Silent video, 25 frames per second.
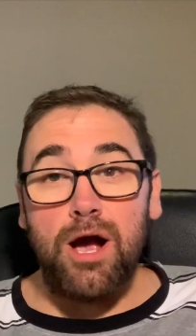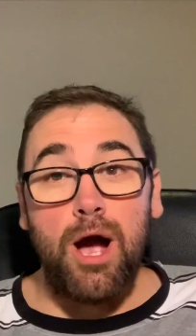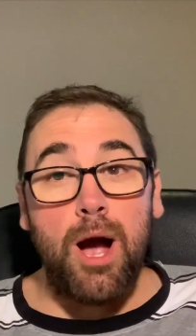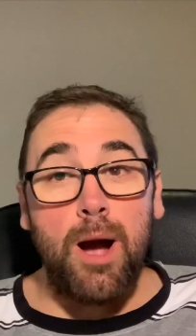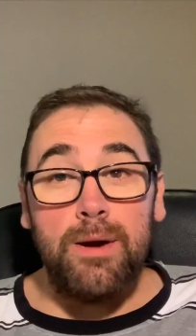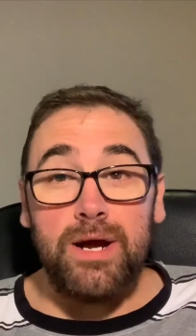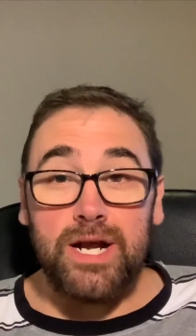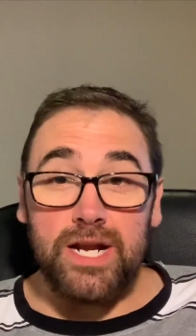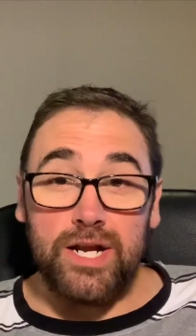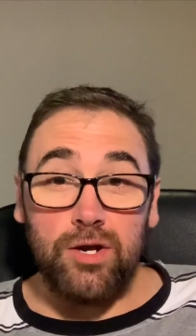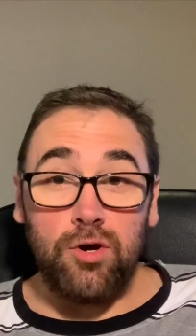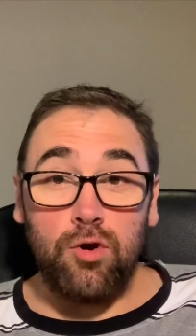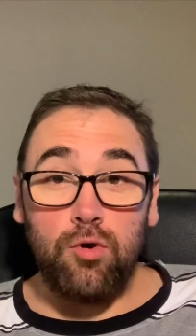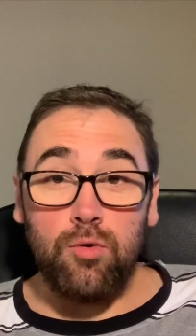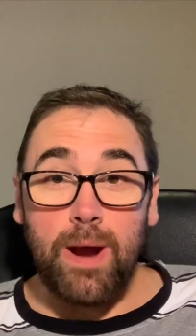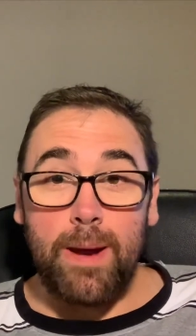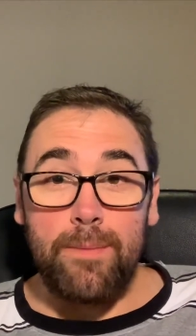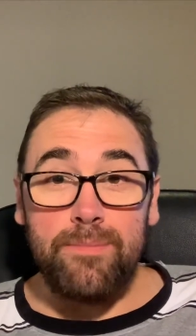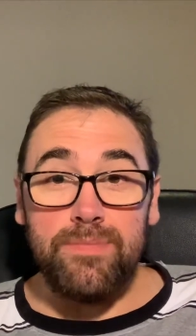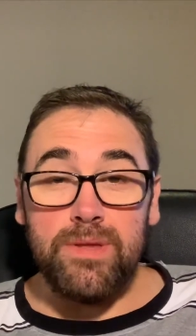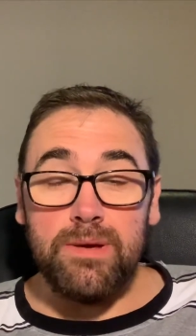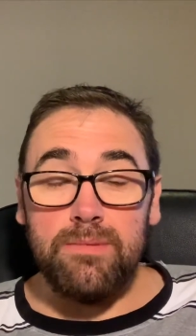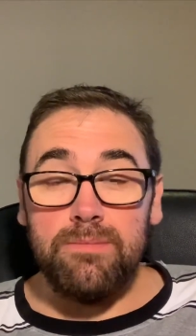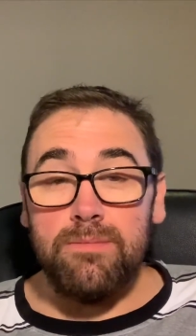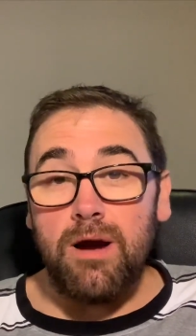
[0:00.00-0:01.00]
I'm gonna grab
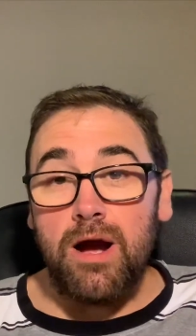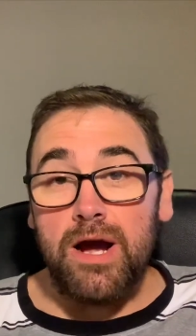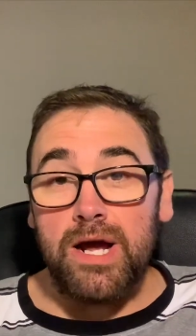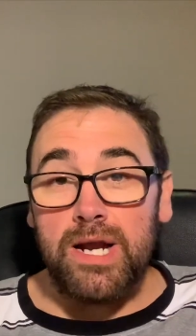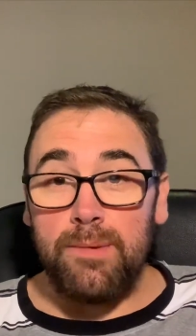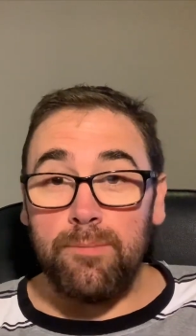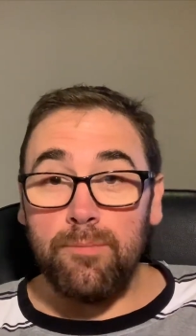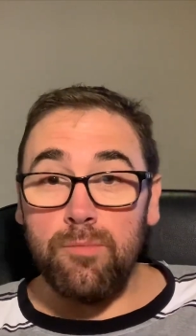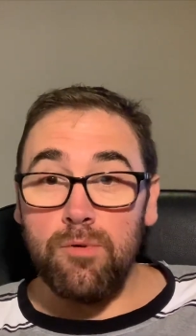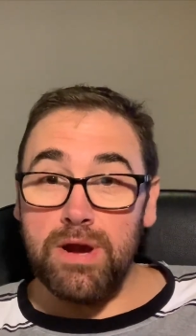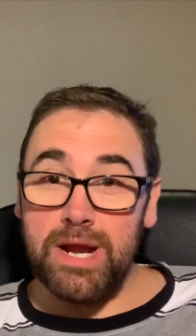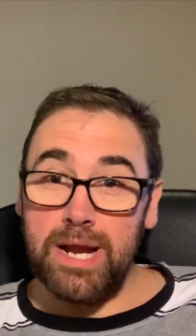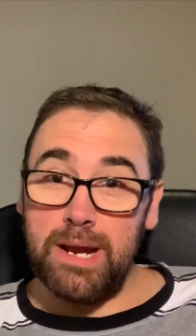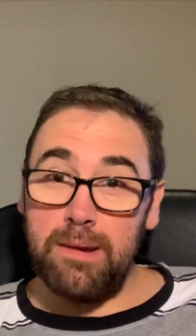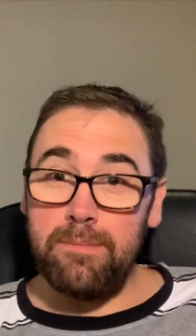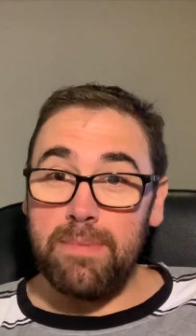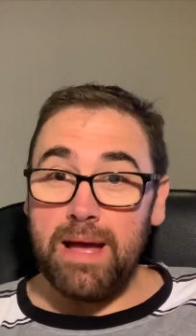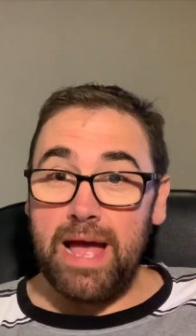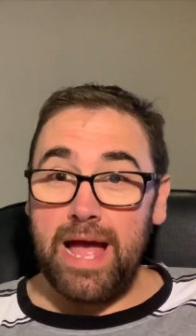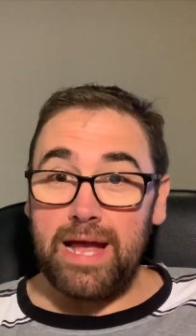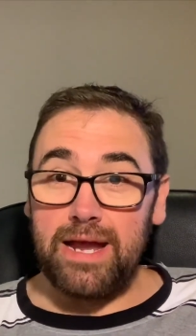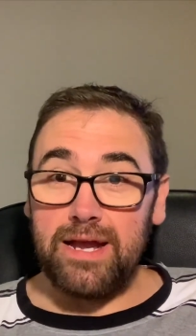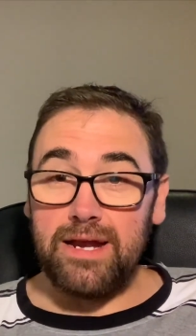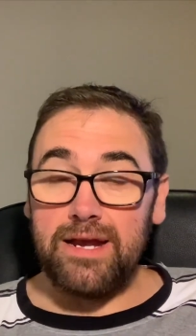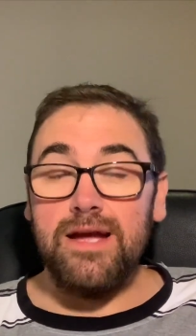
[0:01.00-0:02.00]
them, I'm gonna bring them
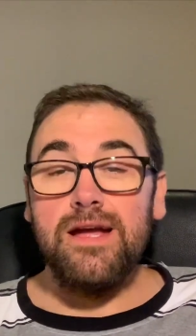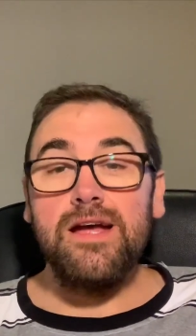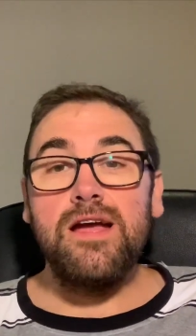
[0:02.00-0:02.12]
back.